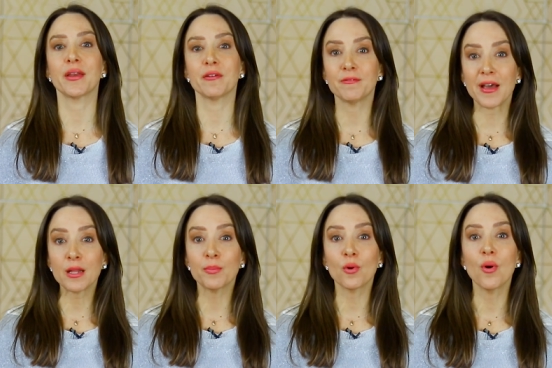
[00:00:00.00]

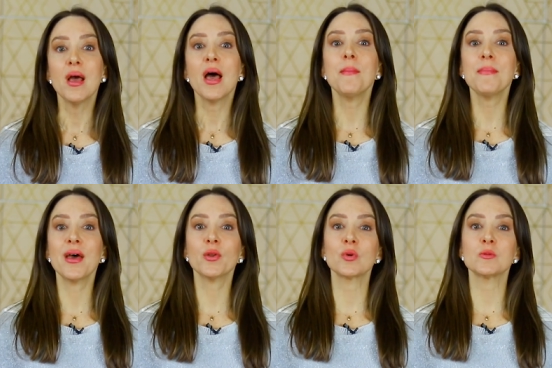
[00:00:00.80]
unavailable, a
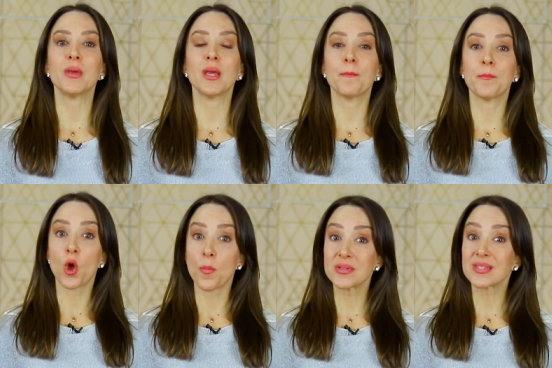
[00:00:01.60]
man who is being
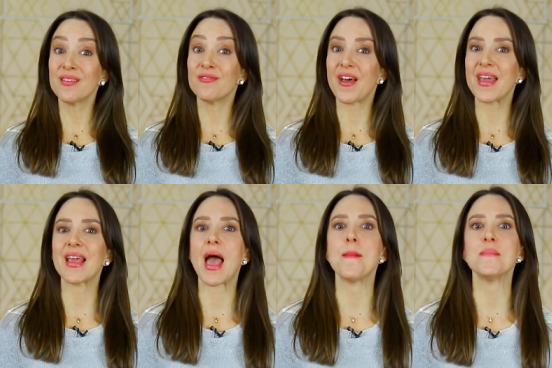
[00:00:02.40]
purposely
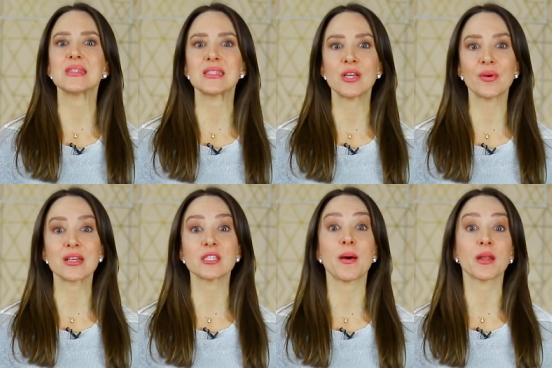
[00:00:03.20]
vague and
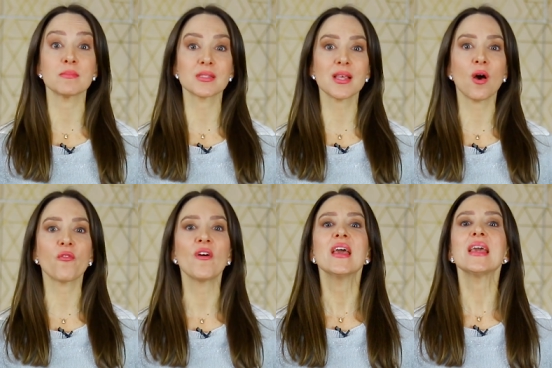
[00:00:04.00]
mysterious about
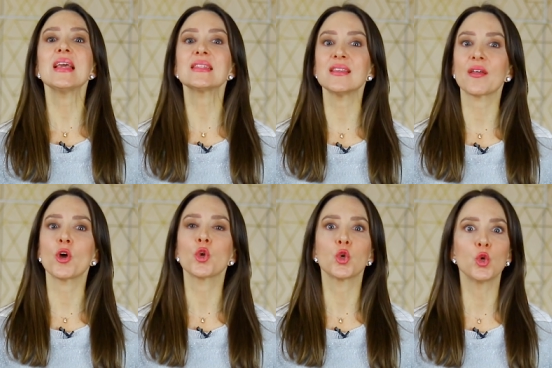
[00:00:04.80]
himself is
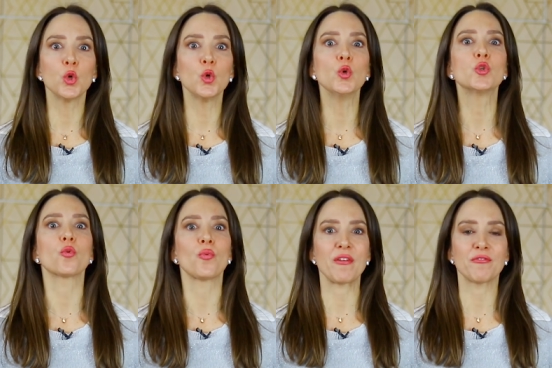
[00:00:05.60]
another huge
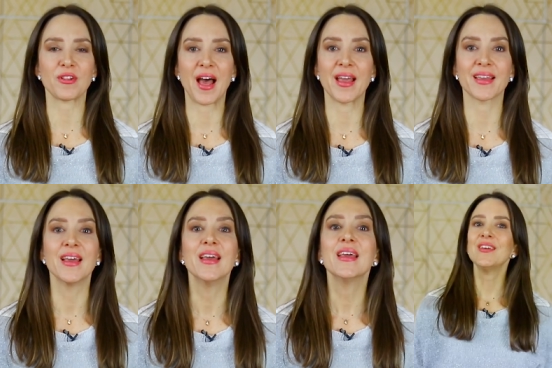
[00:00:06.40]
red flag.
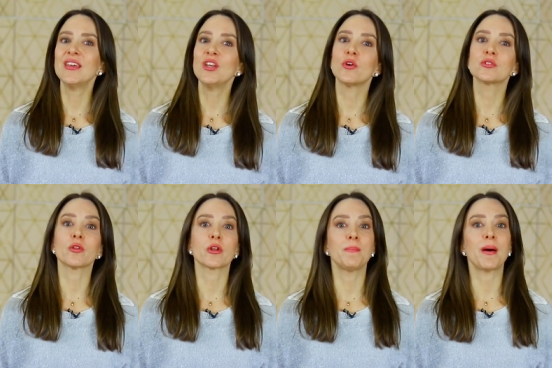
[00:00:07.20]
If he knows a
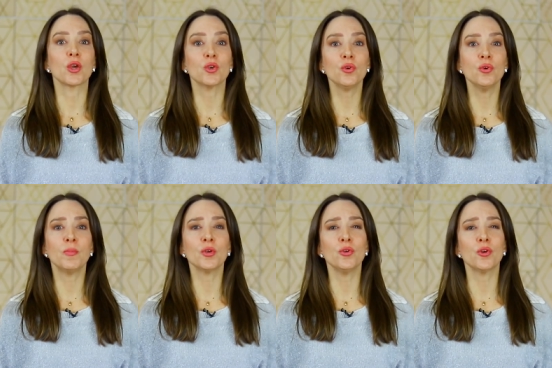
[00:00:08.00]
lot about you,
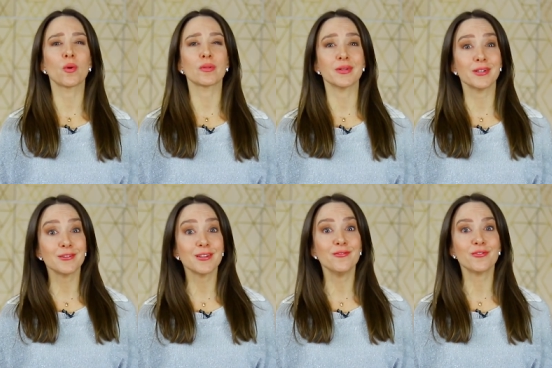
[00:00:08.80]
but you know
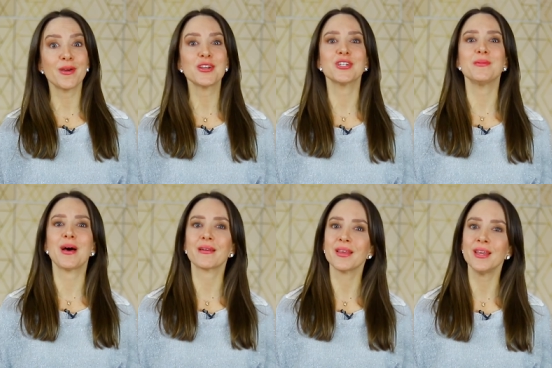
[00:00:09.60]
little information
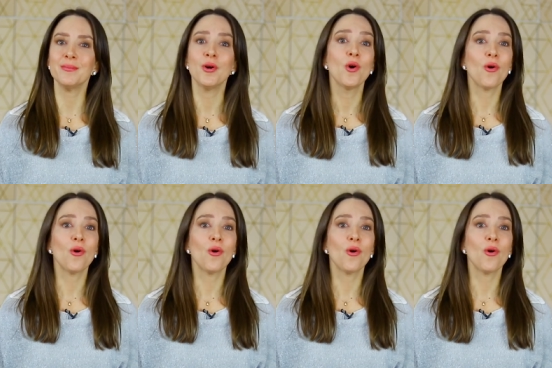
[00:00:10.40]
about him,